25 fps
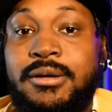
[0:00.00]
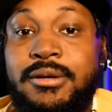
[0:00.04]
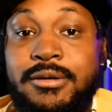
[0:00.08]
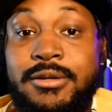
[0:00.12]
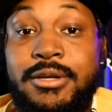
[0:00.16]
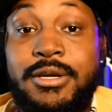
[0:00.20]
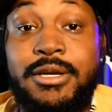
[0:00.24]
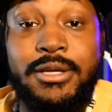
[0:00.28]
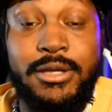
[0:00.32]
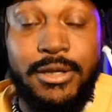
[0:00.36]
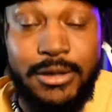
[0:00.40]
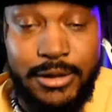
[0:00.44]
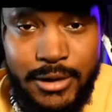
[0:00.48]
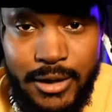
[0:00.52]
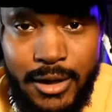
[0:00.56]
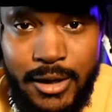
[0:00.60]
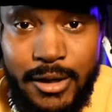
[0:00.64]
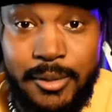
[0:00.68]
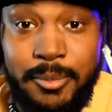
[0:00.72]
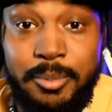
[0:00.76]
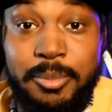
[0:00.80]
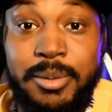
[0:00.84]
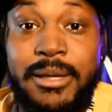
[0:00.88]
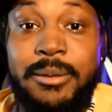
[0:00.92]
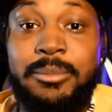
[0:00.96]
the
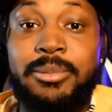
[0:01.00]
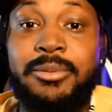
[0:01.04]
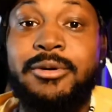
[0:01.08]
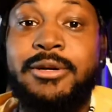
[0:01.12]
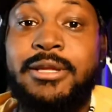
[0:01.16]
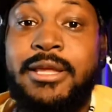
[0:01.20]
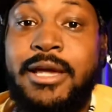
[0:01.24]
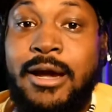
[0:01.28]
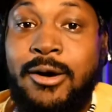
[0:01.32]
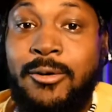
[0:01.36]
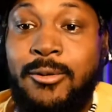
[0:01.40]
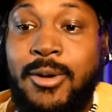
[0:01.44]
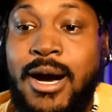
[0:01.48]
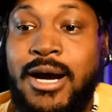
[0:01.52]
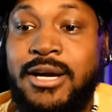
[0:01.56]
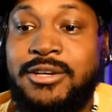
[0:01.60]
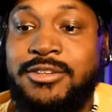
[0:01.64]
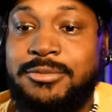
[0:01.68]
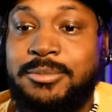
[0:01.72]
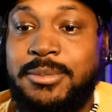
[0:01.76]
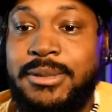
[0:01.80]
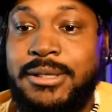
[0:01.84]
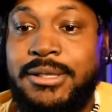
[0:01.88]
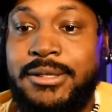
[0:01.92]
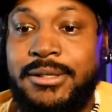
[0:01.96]
young people that
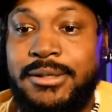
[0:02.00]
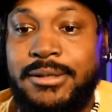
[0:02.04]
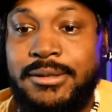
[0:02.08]
watch me.